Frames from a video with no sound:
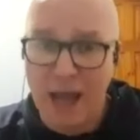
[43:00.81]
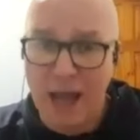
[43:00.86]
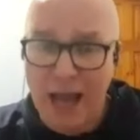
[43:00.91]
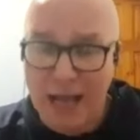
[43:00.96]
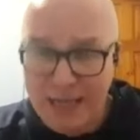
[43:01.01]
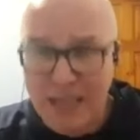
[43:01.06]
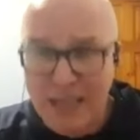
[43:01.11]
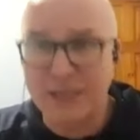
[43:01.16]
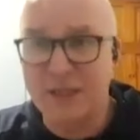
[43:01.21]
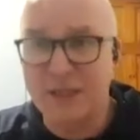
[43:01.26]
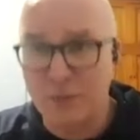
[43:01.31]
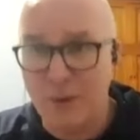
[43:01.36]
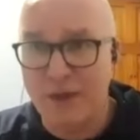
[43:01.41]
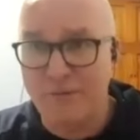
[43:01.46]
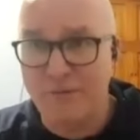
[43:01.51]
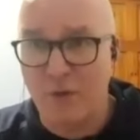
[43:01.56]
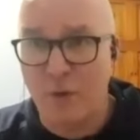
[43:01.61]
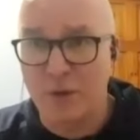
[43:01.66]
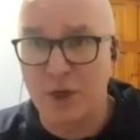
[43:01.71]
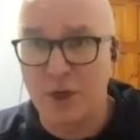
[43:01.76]
And that's the way
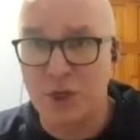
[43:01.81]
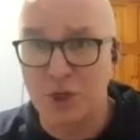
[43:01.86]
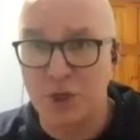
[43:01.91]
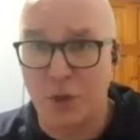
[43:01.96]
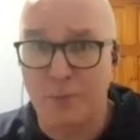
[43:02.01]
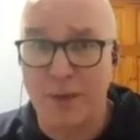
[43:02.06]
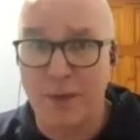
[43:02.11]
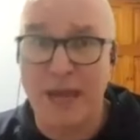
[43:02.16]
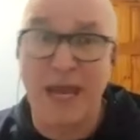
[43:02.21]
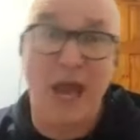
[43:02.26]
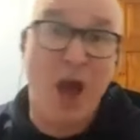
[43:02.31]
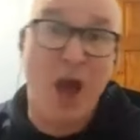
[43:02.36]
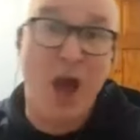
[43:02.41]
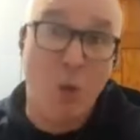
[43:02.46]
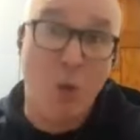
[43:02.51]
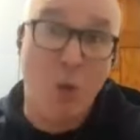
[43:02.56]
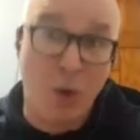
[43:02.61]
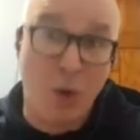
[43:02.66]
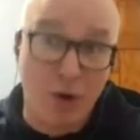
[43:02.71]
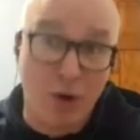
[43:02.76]
forward it should be.
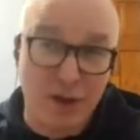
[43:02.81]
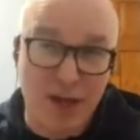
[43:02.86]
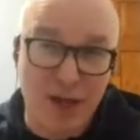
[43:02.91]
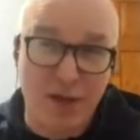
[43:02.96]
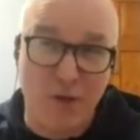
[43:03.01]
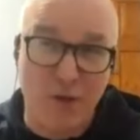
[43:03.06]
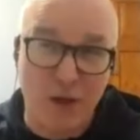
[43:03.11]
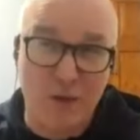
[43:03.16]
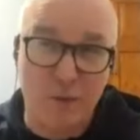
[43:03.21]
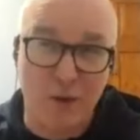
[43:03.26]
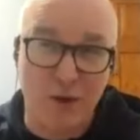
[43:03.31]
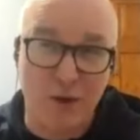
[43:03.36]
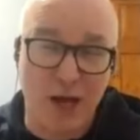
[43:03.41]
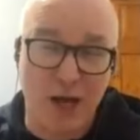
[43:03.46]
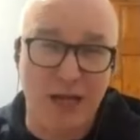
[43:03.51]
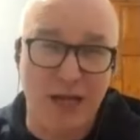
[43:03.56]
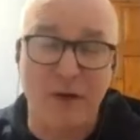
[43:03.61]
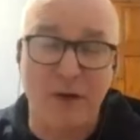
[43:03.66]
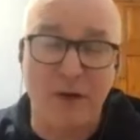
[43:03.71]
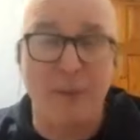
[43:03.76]
Whether it's the first one or not,
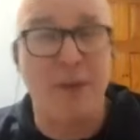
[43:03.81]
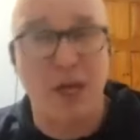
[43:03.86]
I'm